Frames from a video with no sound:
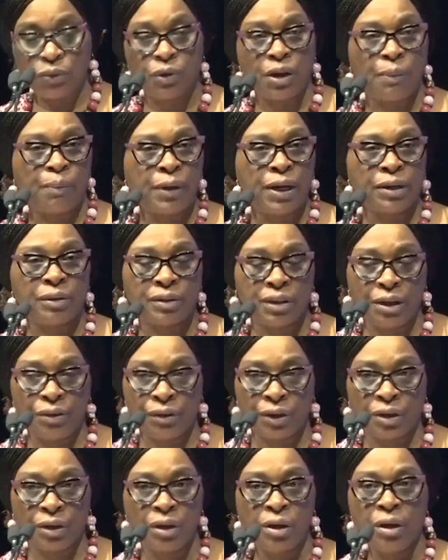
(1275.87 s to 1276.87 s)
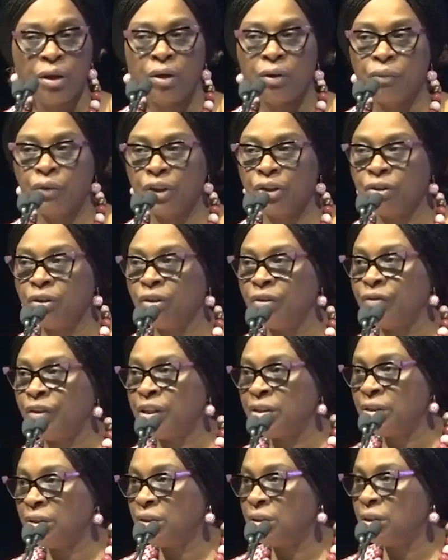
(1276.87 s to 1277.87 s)
We are partnering with
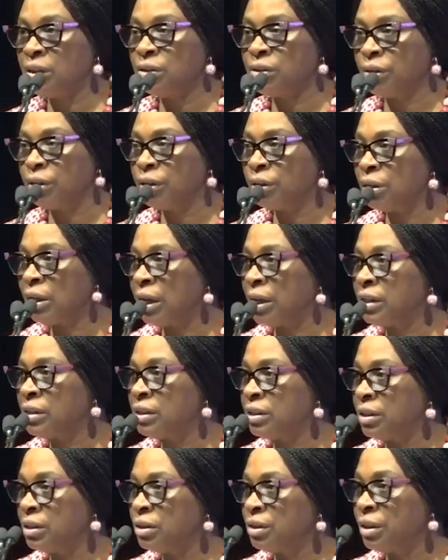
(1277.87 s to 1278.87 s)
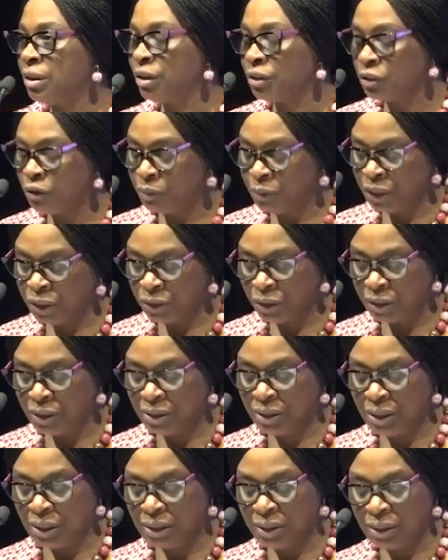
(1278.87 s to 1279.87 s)
universities on ICT incubation
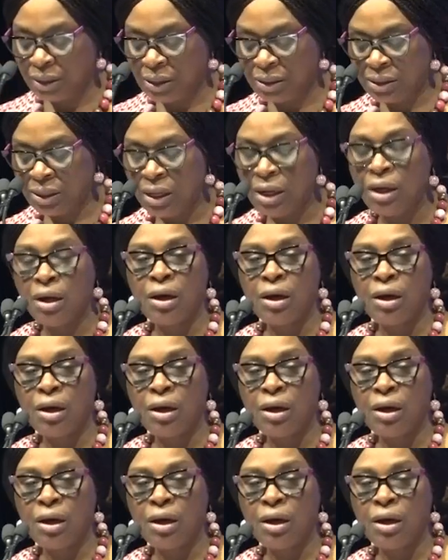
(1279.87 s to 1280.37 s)
centers,